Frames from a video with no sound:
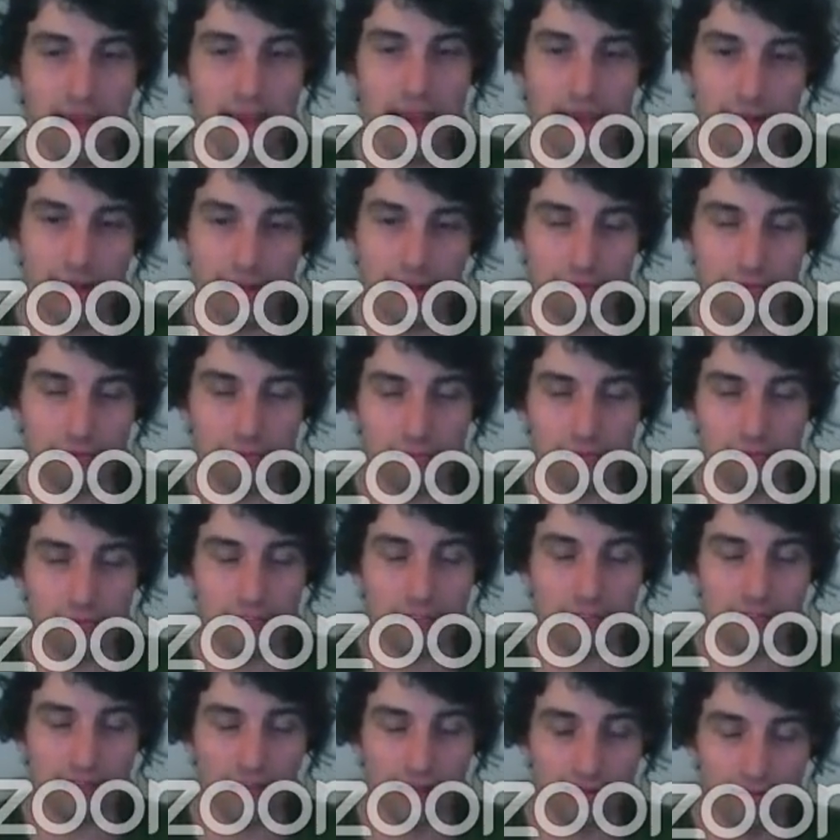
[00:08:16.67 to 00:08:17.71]
And
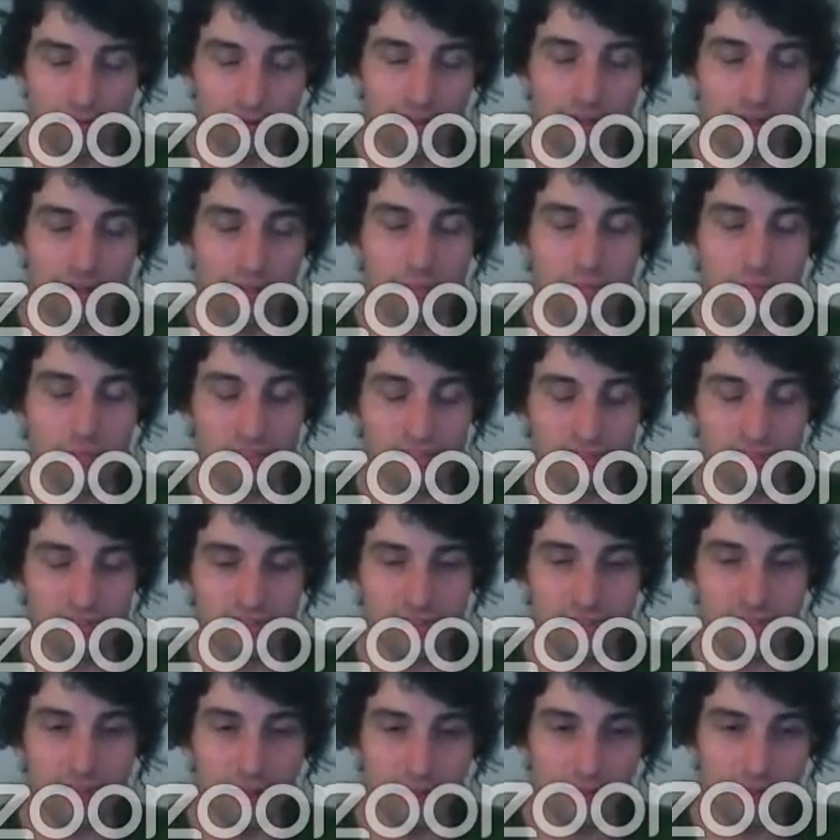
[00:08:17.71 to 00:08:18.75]
we cover
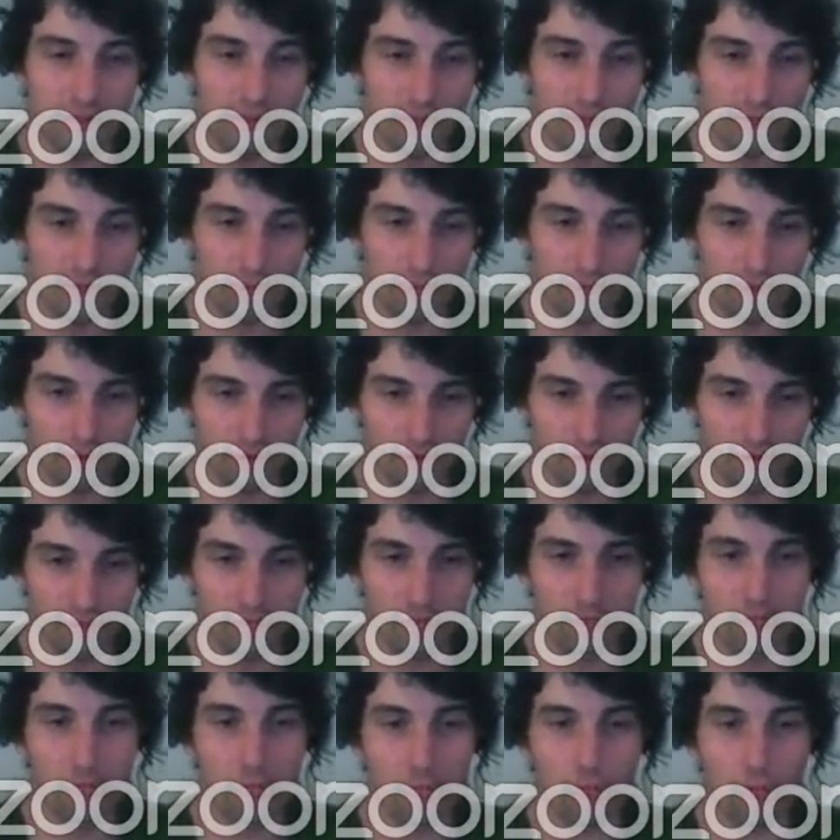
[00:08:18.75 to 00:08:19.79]
this idea
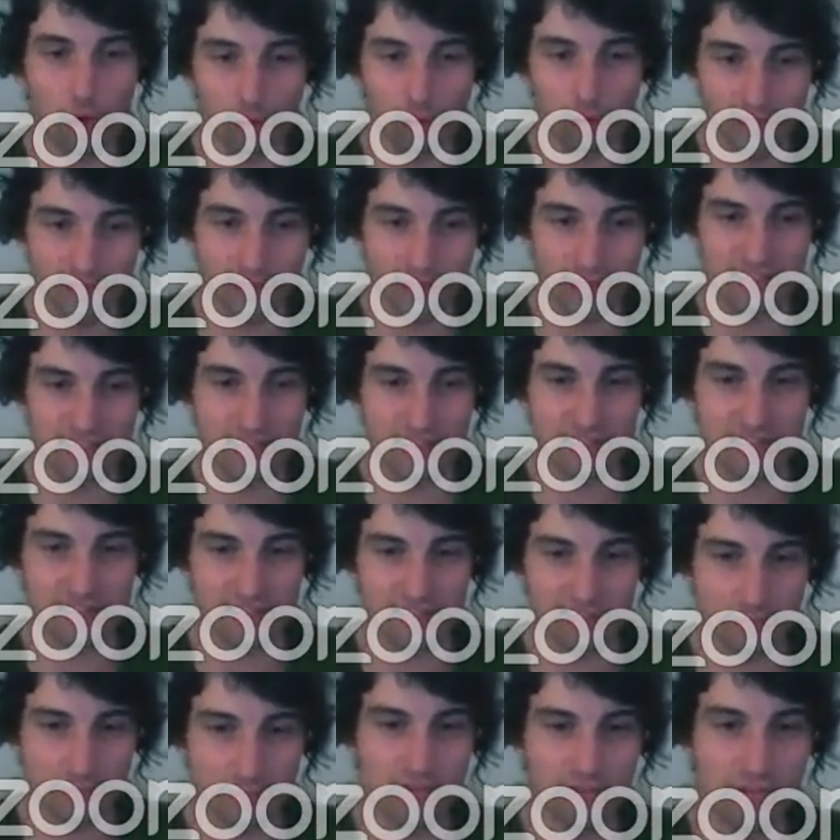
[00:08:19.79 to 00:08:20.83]
with context
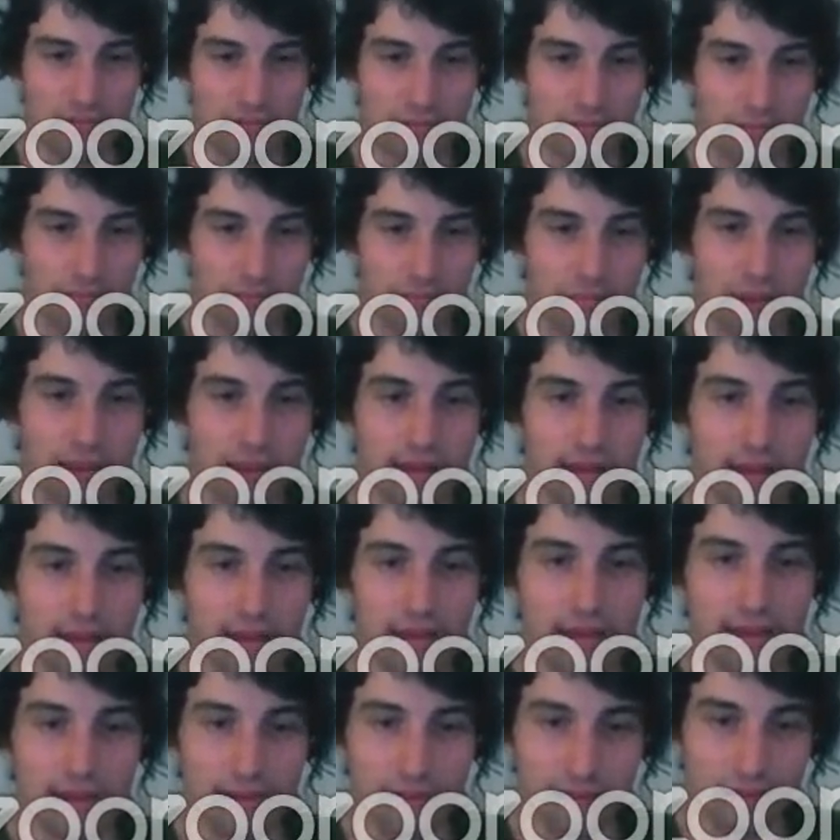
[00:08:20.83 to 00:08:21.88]
steps.
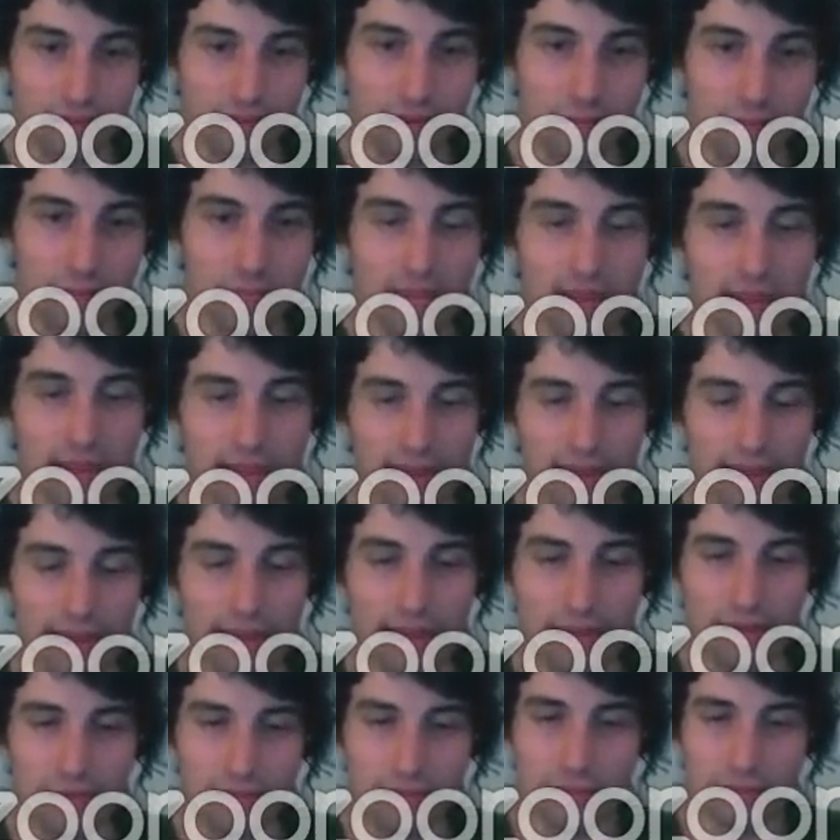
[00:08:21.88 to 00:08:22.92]
Here,
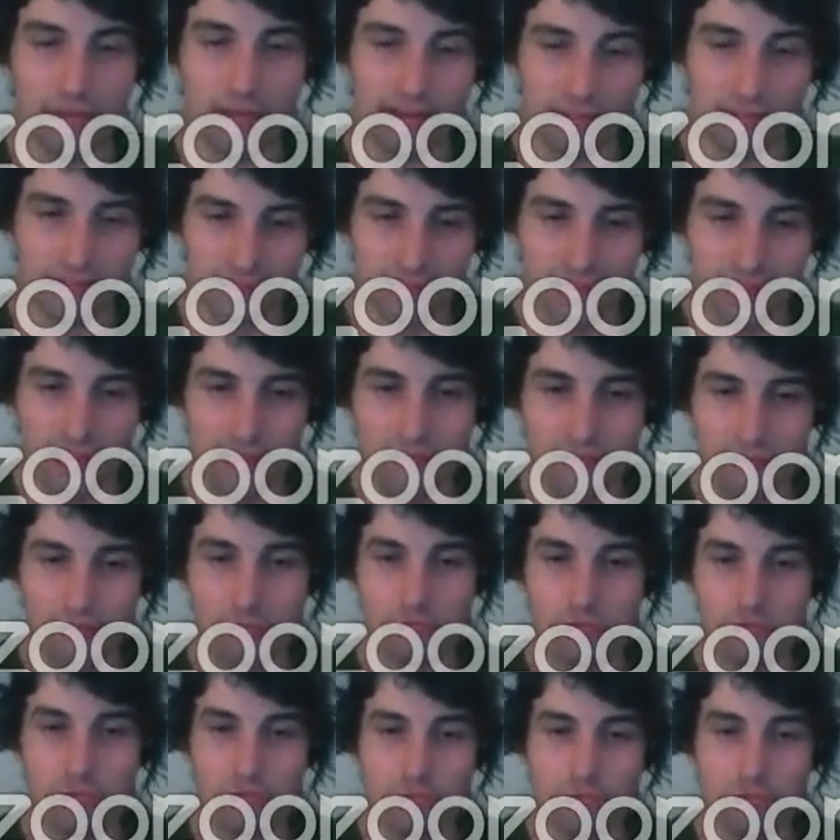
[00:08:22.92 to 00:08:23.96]
A doesn't have
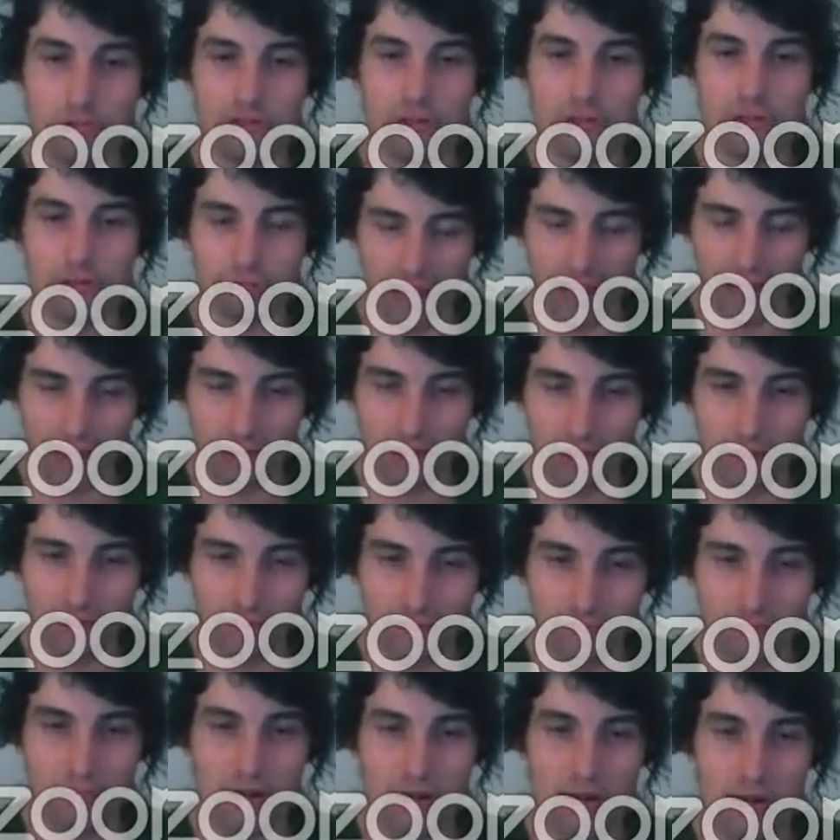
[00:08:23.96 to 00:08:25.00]
to do the
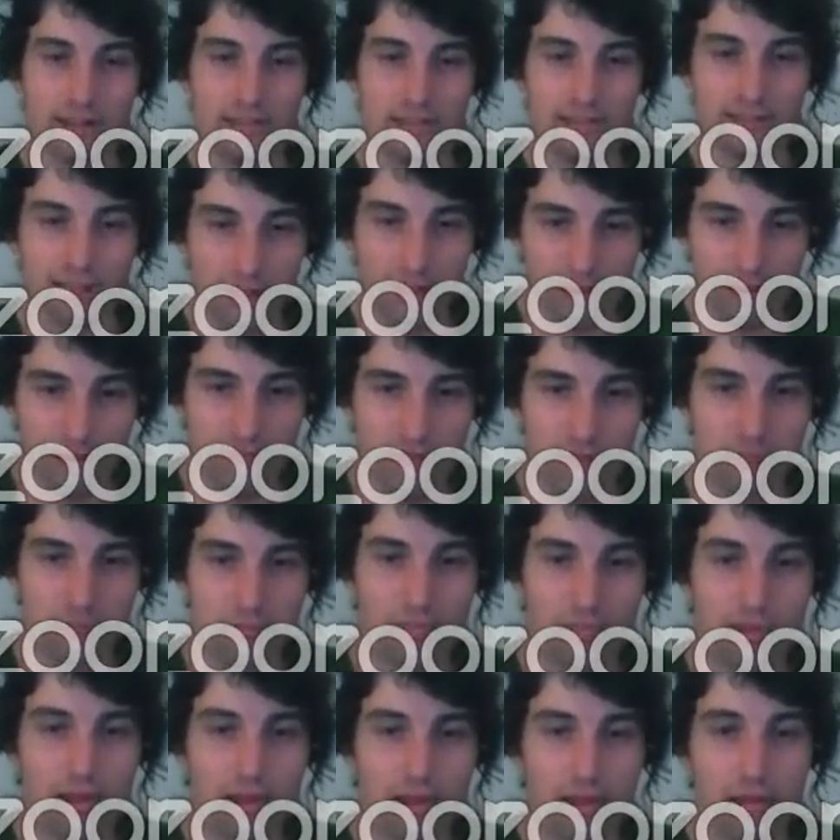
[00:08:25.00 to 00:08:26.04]
reaction by itself,
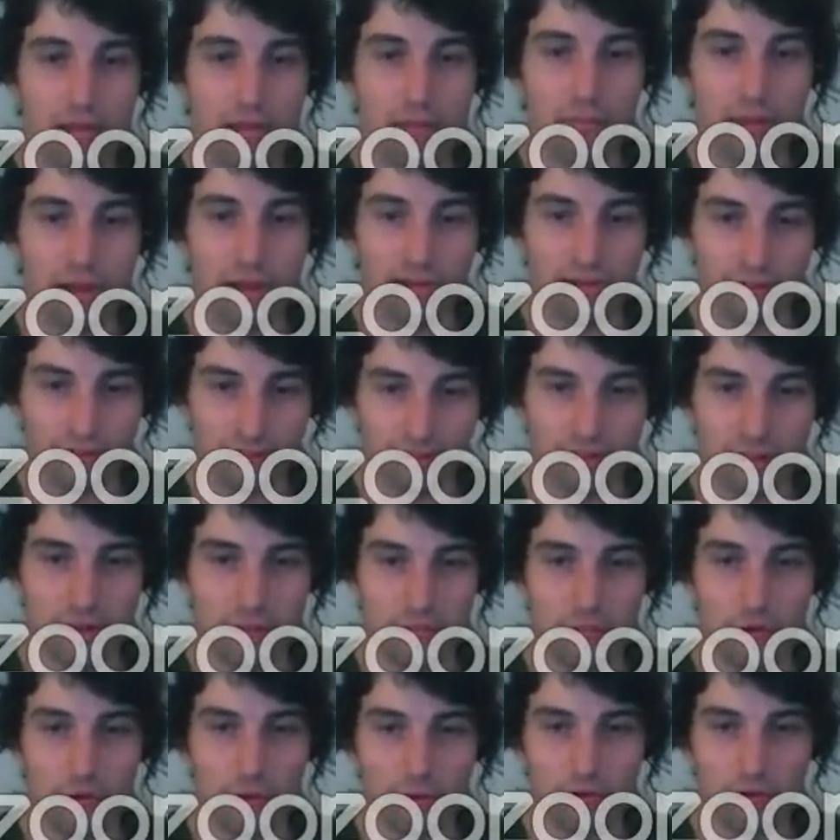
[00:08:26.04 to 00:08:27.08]
but it can
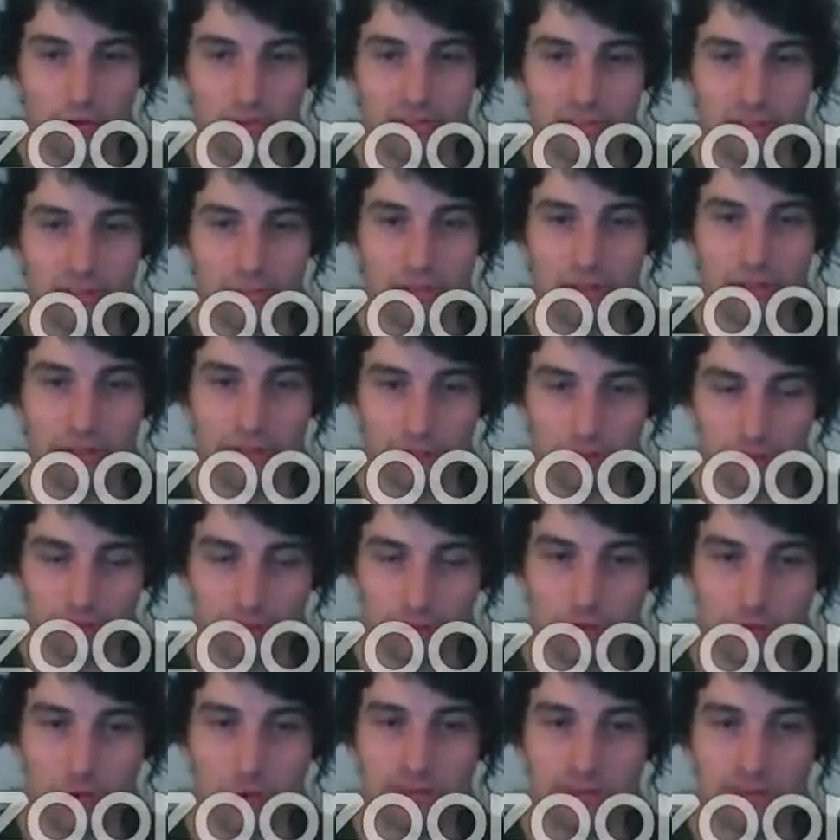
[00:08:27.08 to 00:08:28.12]
borrow some
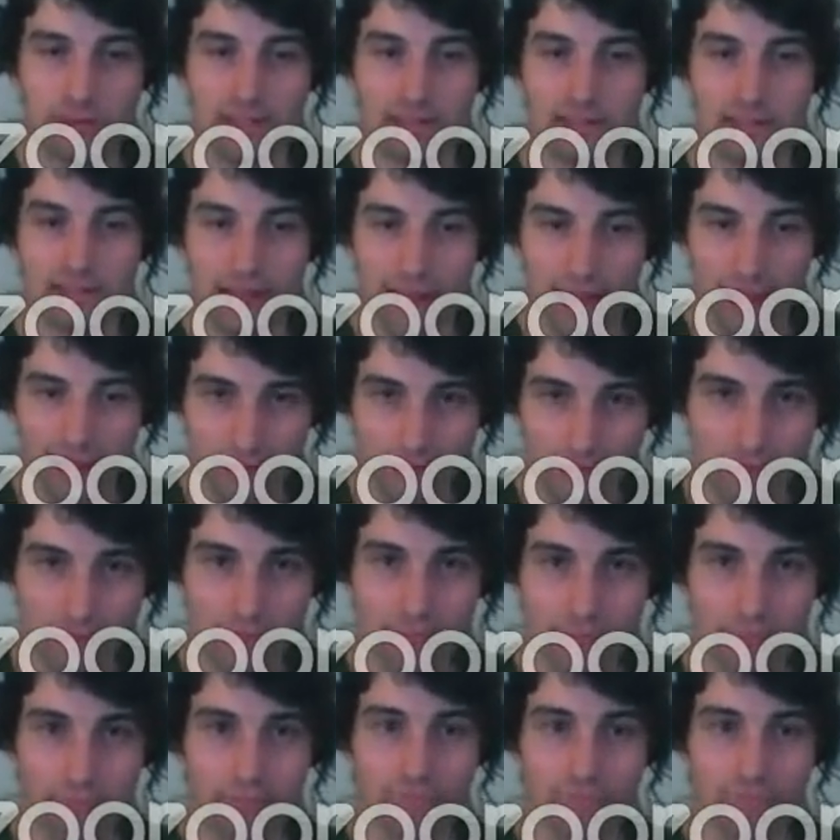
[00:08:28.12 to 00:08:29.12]
additional context F,